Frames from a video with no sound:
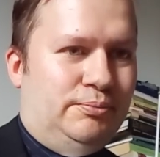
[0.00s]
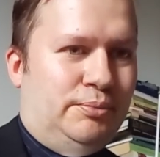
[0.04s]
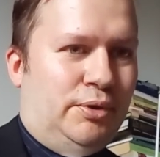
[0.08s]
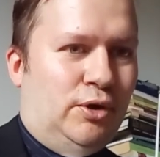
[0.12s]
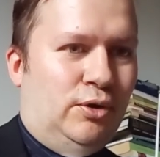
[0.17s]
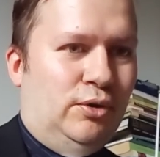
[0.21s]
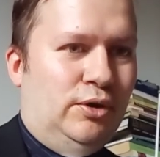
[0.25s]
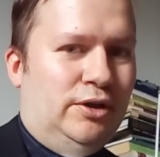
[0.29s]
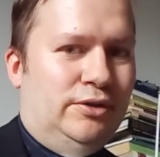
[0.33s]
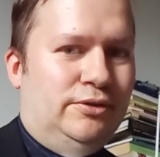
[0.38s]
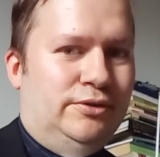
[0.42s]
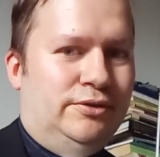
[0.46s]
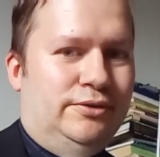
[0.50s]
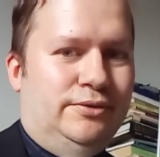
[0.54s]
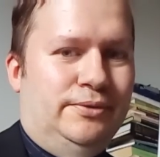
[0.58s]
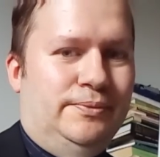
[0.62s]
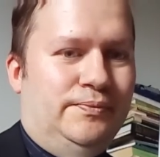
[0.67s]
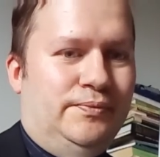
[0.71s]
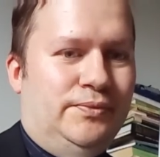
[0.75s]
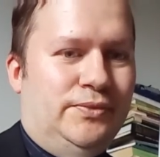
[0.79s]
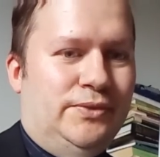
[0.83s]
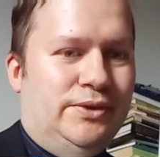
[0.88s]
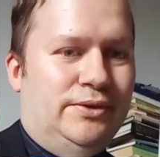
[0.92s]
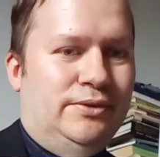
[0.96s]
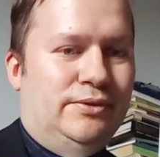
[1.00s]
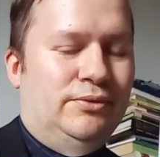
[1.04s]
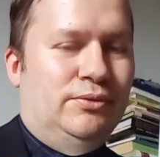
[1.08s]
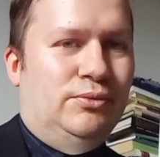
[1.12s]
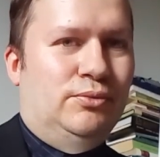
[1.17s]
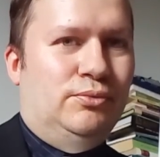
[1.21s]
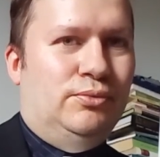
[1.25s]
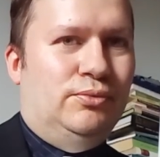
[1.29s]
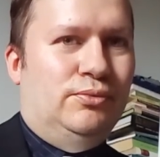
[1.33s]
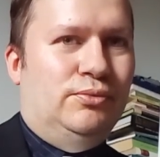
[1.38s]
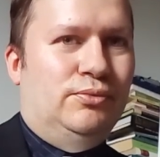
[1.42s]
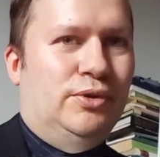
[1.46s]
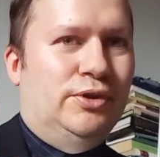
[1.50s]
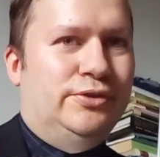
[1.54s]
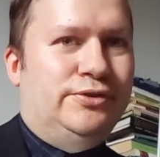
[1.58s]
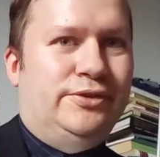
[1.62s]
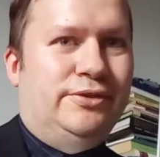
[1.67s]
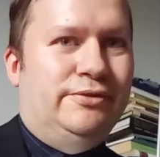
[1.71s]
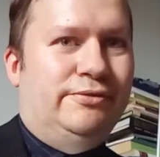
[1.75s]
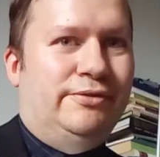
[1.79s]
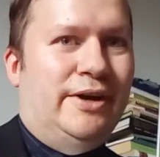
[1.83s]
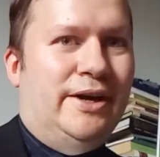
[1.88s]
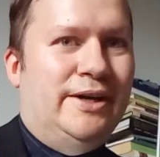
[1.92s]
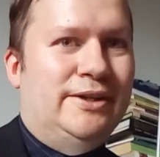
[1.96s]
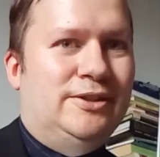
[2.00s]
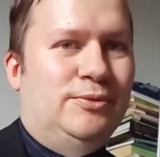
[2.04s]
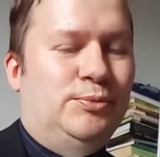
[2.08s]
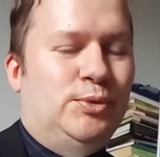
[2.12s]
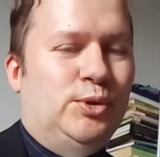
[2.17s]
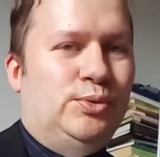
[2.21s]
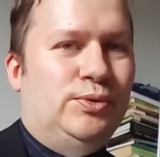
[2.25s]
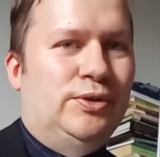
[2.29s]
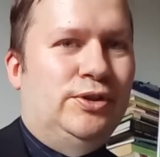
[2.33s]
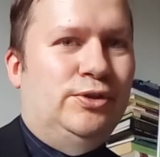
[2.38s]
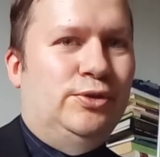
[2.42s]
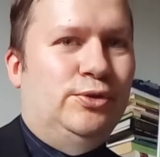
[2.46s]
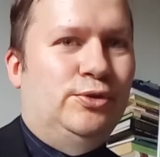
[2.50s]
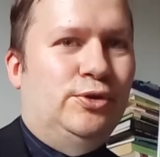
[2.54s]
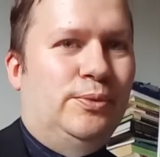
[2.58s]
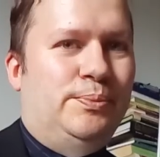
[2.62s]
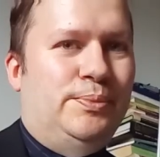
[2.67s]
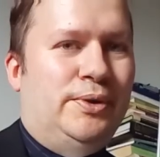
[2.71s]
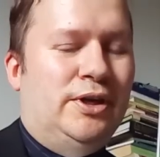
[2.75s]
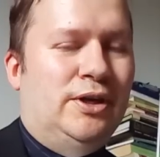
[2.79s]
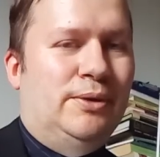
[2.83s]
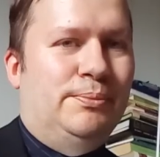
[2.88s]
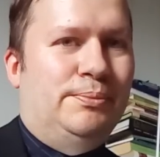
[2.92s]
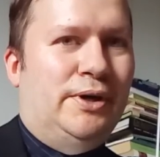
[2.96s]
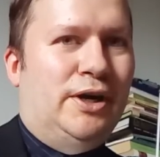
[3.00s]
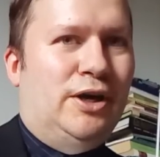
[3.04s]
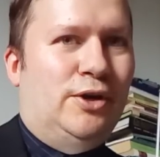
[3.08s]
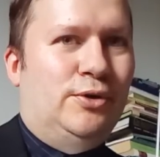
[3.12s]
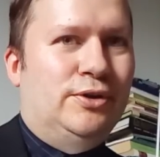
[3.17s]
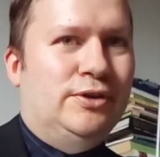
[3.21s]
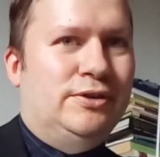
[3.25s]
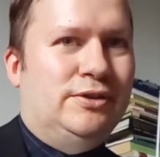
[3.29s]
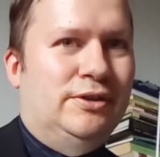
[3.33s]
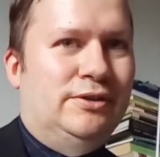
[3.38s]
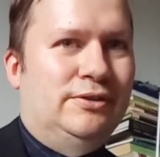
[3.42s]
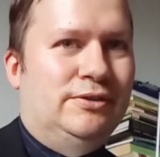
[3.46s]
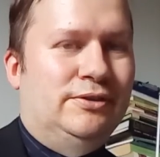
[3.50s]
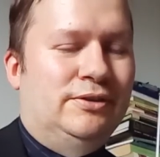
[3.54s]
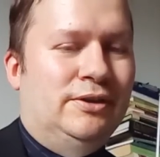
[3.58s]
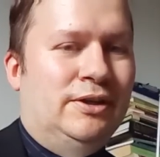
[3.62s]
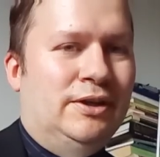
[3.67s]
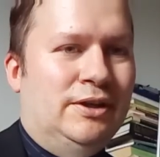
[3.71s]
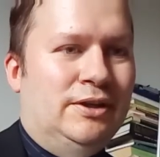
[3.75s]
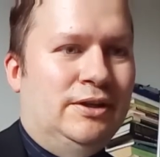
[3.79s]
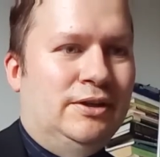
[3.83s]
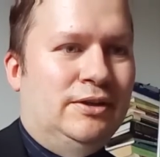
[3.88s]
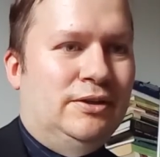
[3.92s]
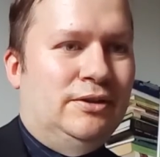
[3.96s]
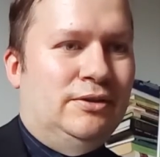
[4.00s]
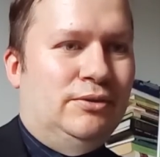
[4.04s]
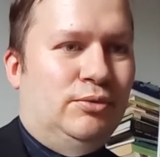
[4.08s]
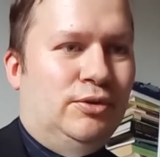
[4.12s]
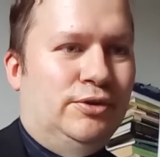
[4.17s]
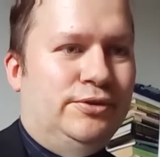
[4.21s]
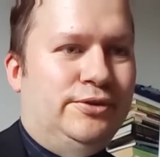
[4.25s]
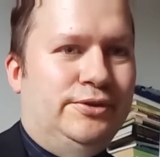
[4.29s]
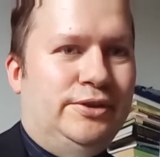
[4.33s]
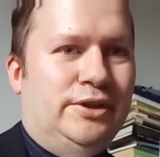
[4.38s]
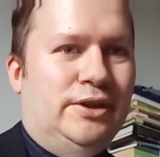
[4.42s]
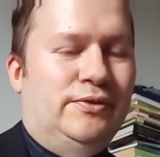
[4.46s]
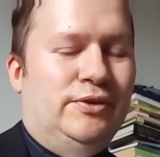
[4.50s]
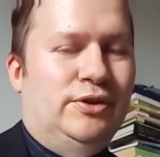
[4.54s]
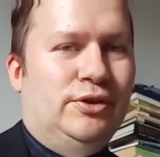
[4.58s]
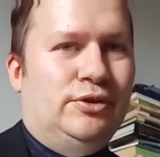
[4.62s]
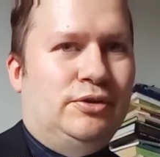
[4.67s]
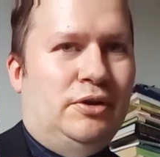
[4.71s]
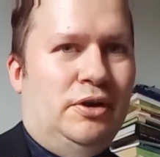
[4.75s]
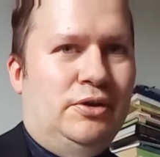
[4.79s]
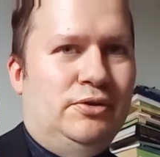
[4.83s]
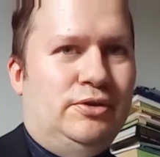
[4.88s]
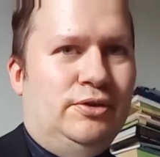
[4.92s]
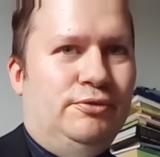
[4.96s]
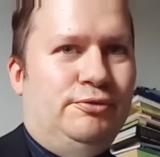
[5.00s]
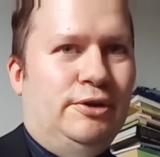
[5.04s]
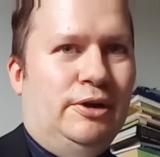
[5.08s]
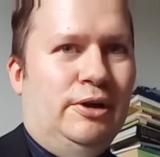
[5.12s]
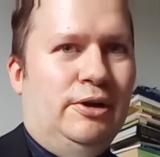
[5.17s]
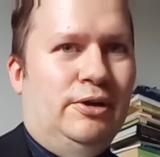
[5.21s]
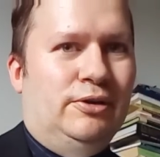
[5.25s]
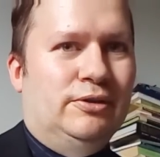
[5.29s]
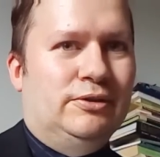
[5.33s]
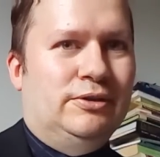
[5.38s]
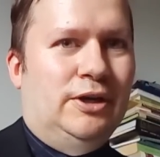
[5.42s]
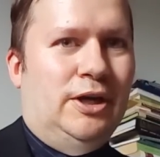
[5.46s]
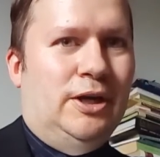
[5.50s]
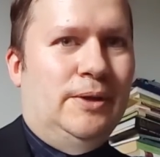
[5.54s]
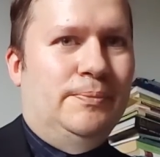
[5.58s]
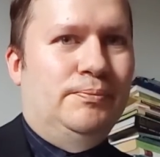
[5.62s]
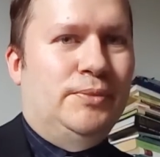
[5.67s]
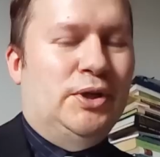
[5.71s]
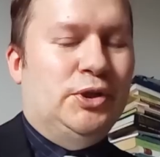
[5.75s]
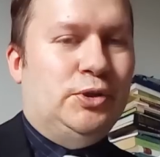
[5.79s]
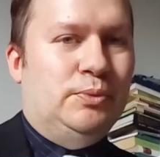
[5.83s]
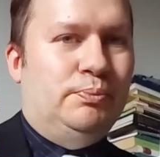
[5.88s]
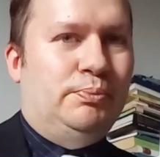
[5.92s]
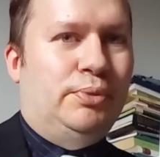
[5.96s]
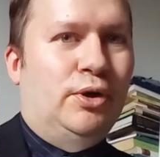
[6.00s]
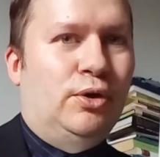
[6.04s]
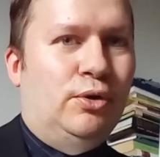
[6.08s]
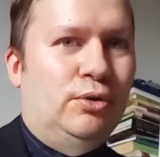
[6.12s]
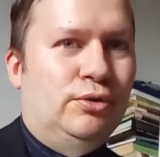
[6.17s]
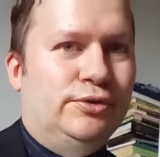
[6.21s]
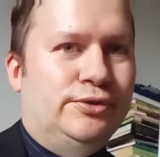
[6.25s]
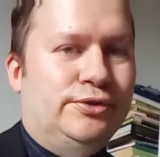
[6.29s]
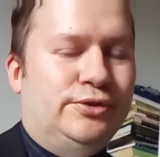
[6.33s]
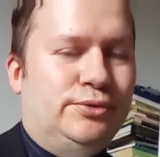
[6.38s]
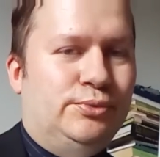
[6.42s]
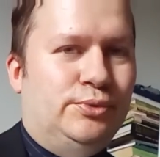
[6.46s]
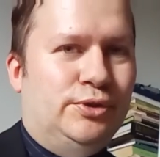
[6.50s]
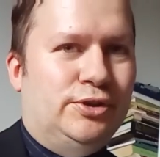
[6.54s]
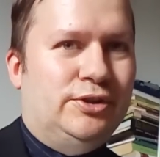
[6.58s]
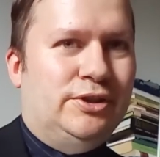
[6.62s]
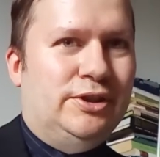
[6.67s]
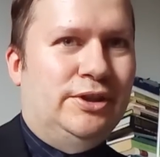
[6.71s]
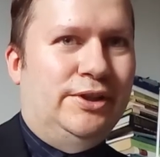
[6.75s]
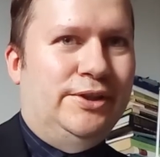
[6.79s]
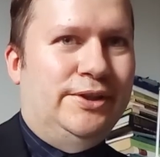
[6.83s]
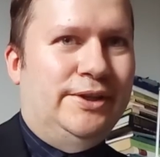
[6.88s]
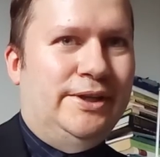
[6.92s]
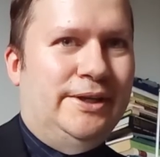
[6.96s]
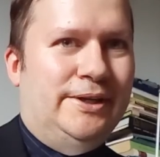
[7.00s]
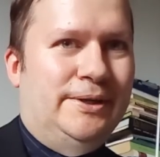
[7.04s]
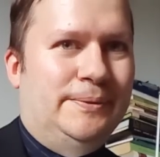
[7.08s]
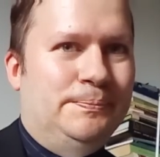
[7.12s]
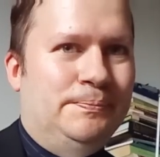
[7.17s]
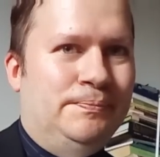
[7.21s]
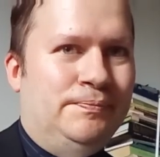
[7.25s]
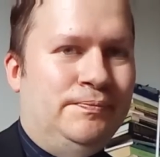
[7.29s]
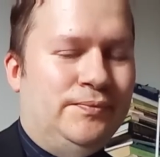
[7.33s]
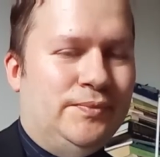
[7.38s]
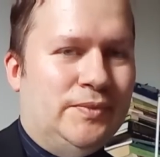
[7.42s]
Poland was divided between the European powers and wasn't even a country for a long time, but the Poles were still there.